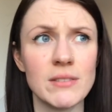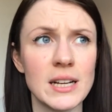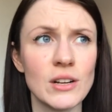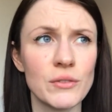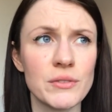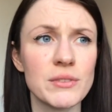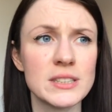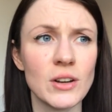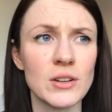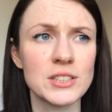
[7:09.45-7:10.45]
really love the
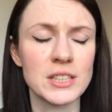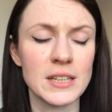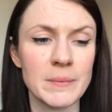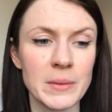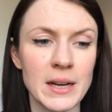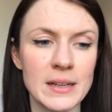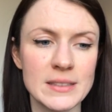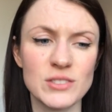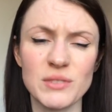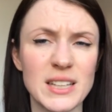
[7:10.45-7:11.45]
physiology,
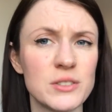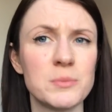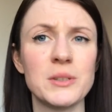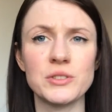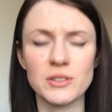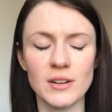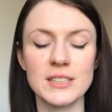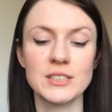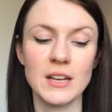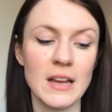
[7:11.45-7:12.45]
and it's really good to build your
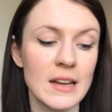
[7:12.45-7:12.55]
knowledge.